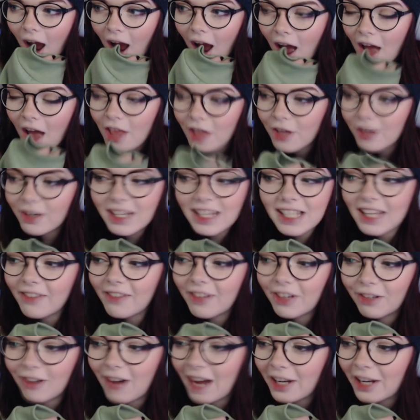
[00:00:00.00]
There isn't even
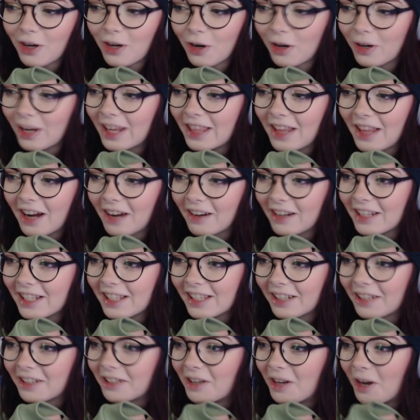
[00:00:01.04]
a Rancor in there, is
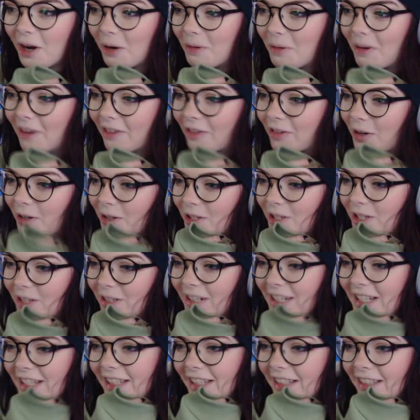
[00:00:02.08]
there? No, of course there
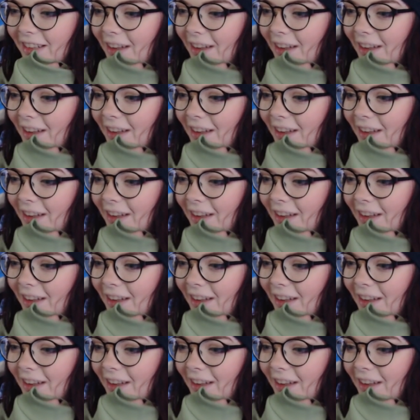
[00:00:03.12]
isn't.